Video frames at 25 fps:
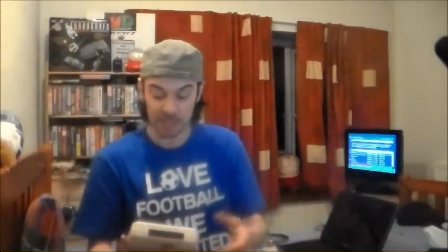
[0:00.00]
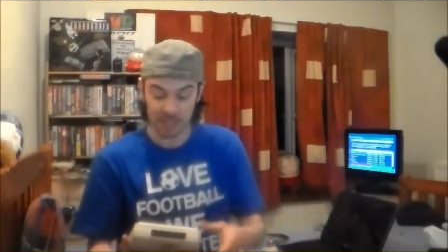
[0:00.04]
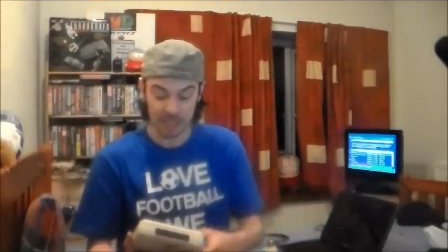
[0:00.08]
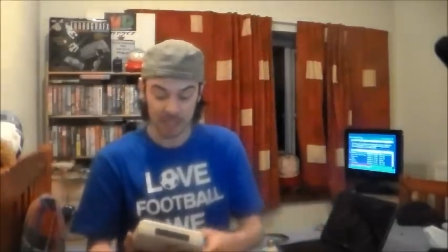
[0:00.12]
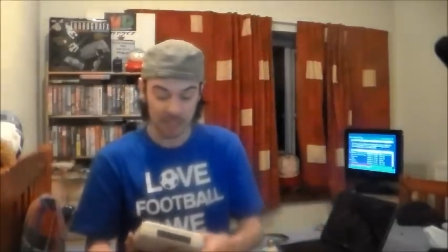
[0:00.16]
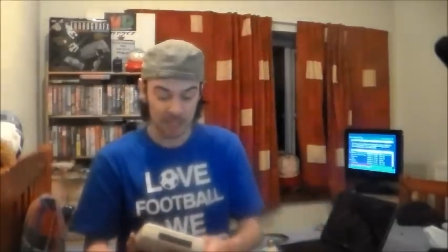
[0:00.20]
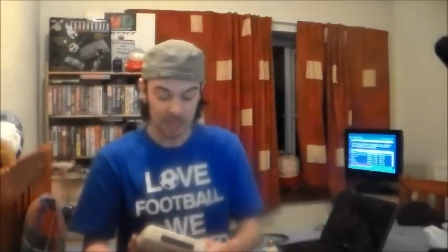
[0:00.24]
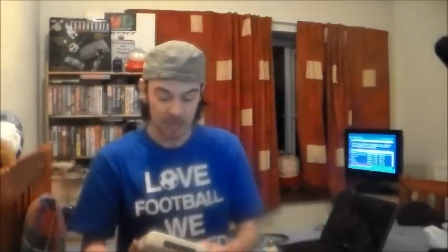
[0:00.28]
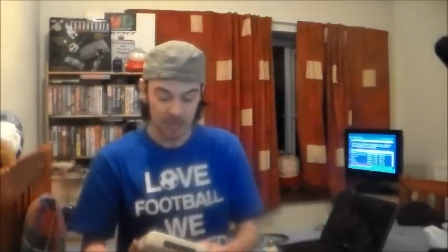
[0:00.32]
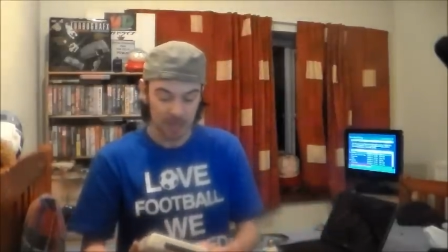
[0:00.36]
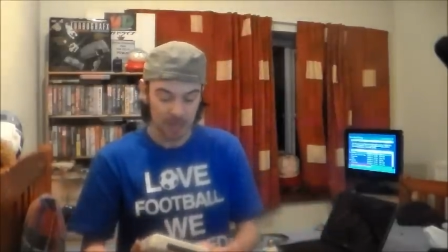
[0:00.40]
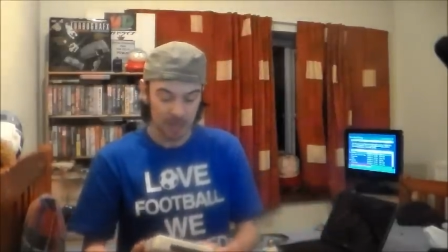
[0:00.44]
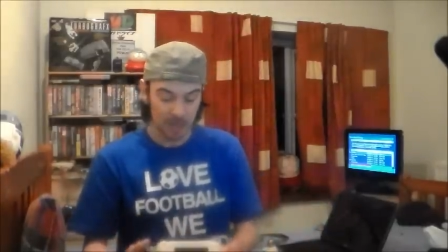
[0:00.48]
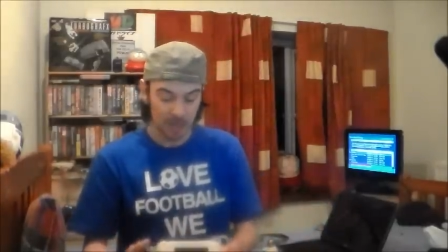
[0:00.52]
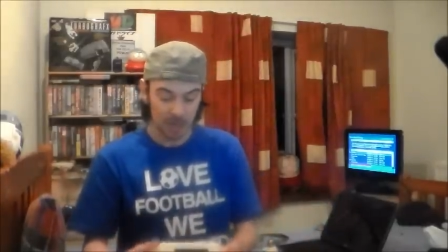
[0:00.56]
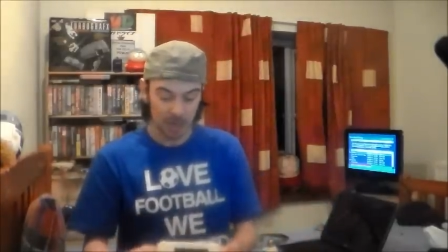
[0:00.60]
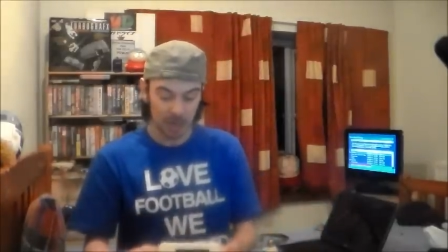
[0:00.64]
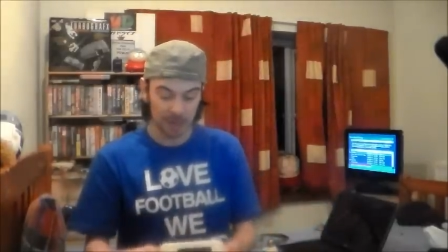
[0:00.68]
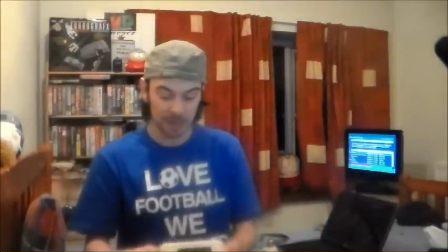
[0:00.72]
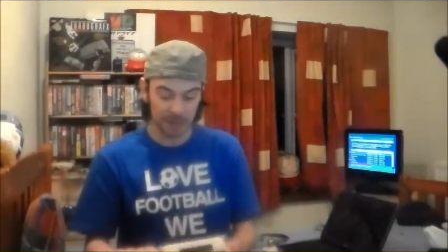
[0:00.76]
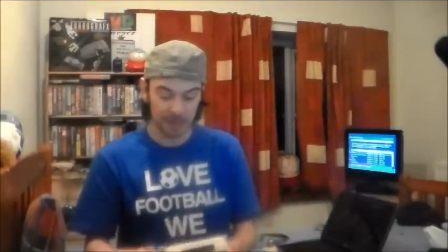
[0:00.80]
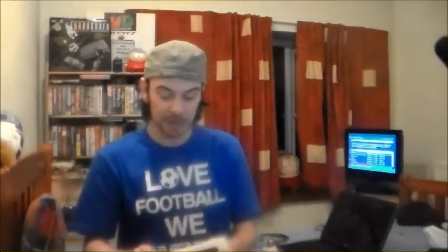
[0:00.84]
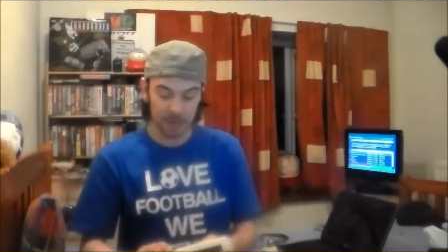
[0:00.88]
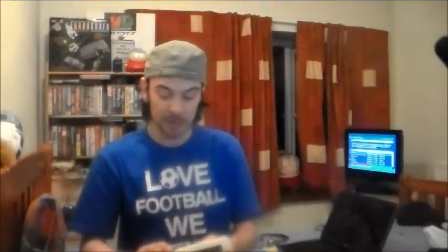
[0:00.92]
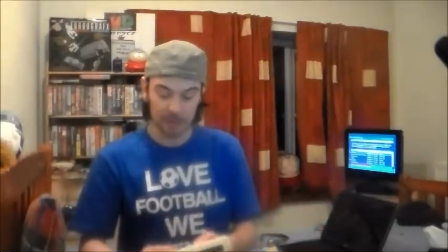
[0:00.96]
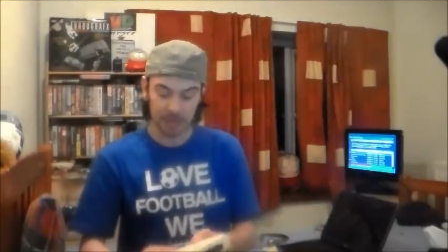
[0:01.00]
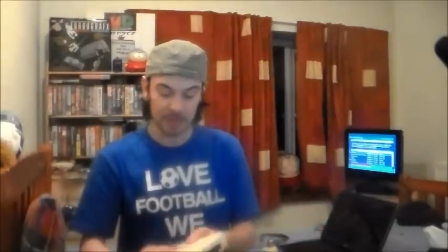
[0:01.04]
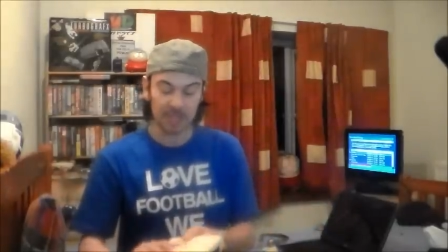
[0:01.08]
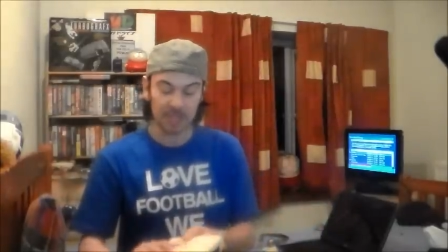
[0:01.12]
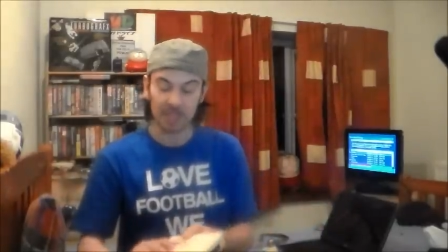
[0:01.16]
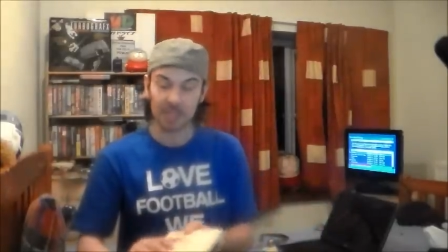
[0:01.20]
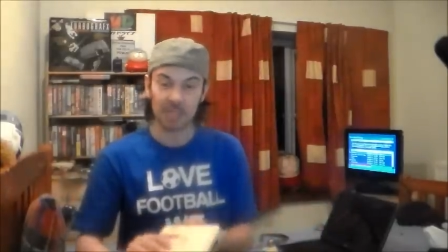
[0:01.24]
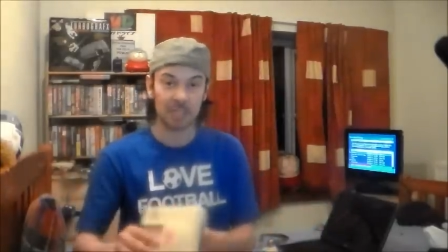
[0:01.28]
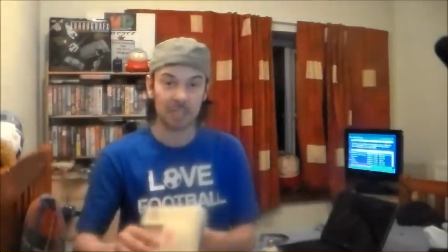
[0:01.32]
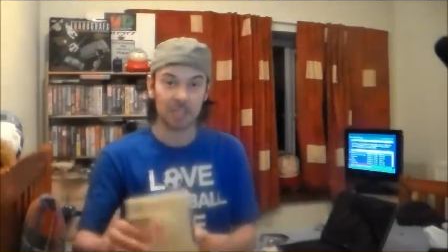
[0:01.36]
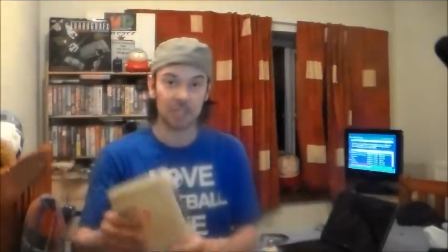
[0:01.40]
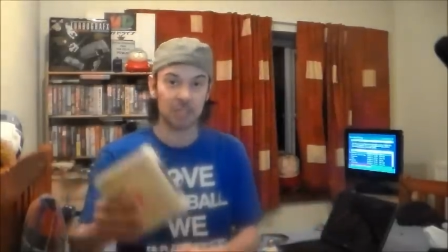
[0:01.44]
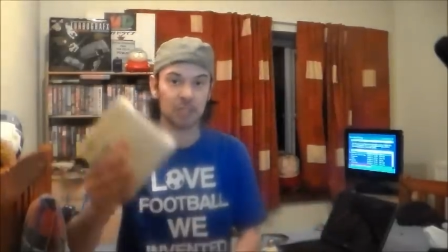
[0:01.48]
I just I don't know, it
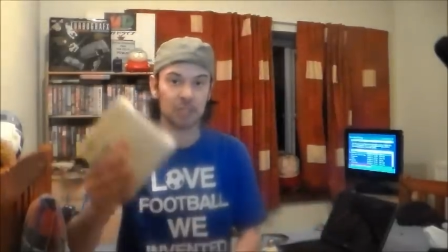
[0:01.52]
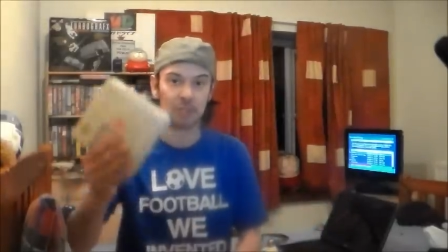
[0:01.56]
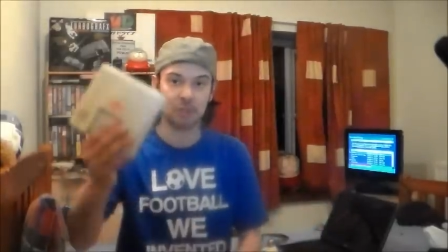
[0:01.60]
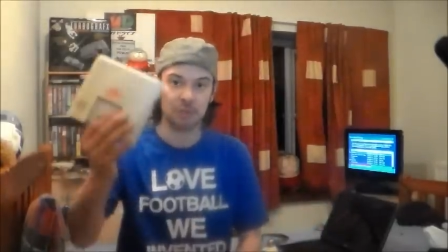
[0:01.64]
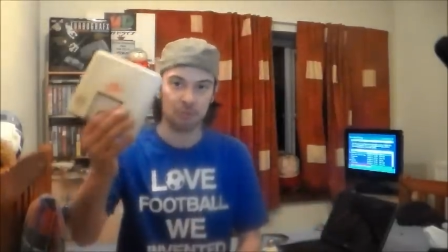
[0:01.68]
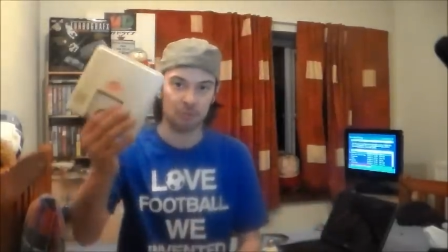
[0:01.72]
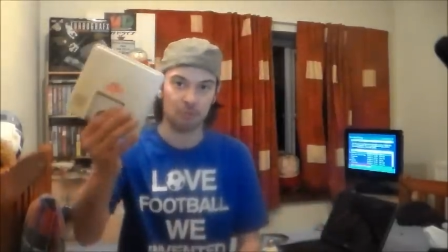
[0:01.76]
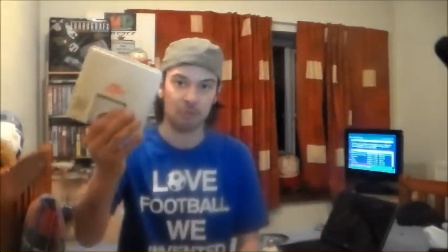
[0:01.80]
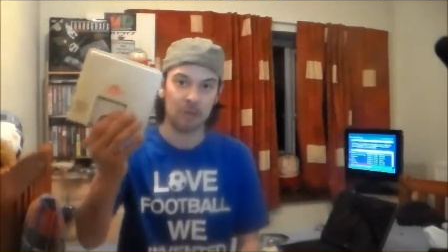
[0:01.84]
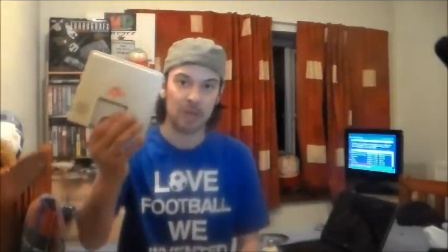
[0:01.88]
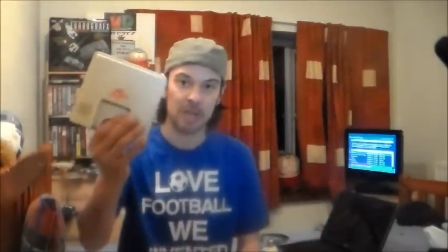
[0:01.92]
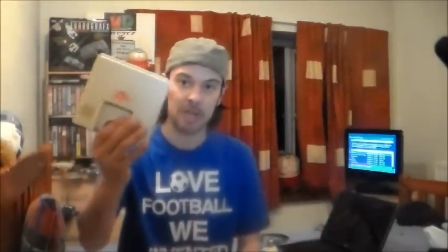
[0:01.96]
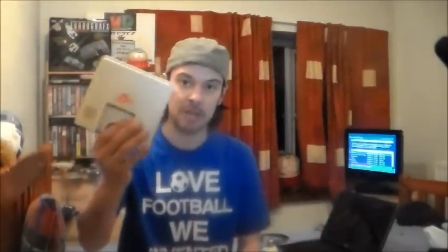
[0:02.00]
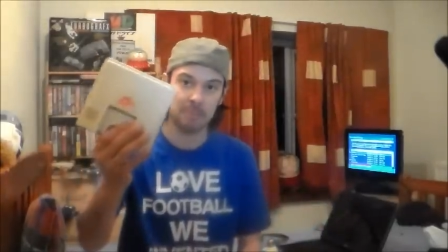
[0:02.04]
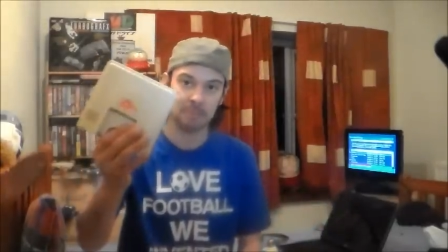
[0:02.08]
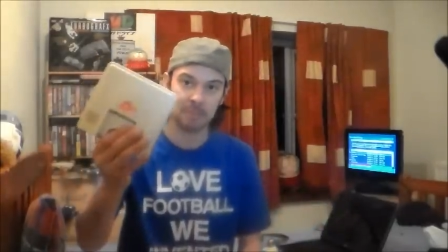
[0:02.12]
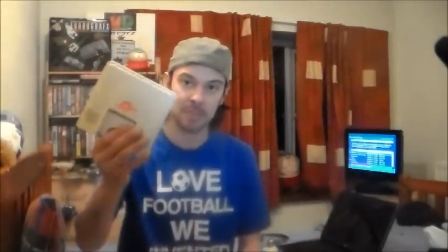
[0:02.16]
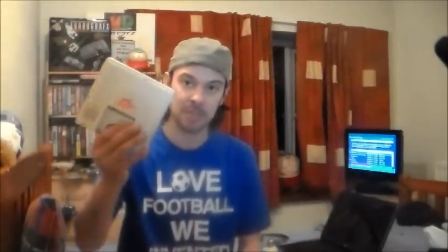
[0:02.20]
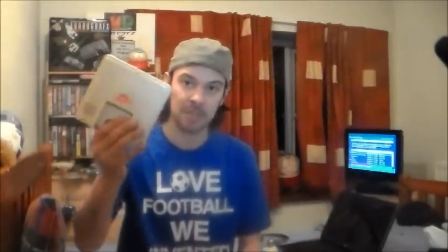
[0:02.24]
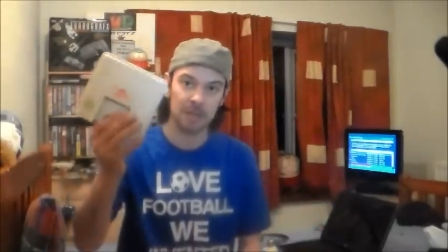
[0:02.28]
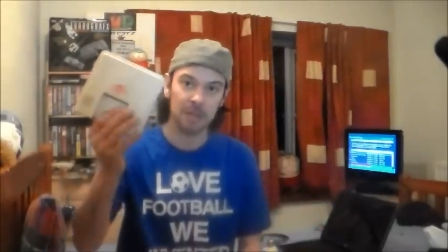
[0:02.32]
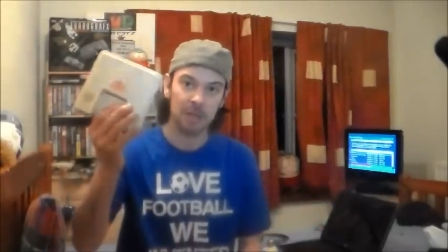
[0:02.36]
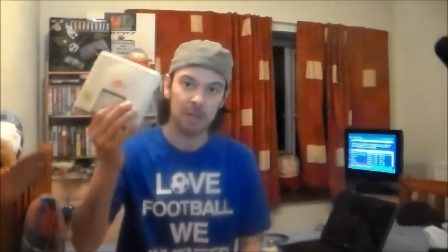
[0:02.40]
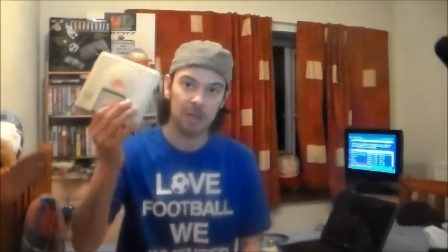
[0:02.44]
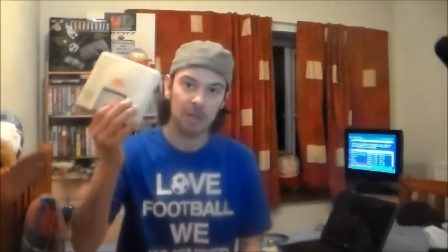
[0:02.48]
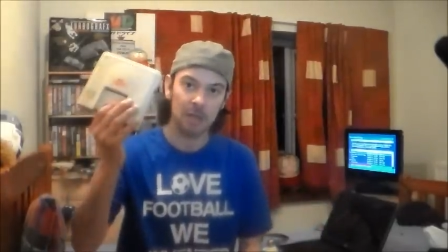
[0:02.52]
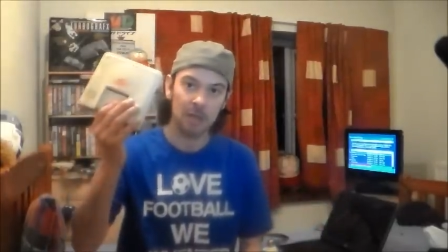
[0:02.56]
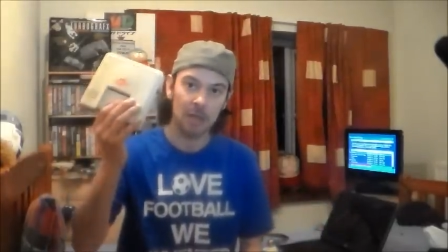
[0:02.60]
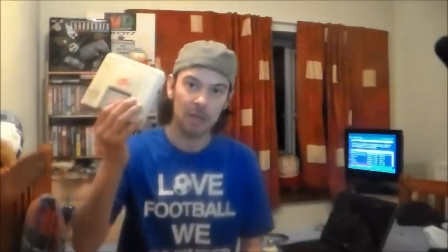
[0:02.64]
just screams